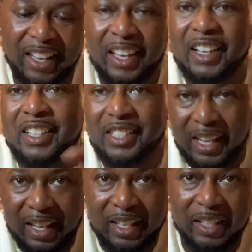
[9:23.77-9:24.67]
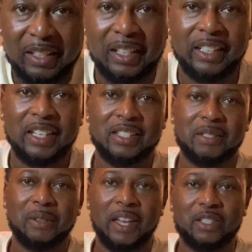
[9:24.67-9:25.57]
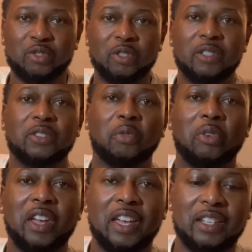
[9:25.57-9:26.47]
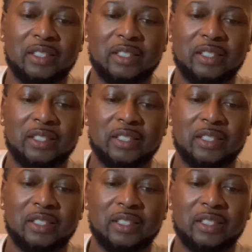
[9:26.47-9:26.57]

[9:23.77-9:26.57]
because they had, I guess, extra thread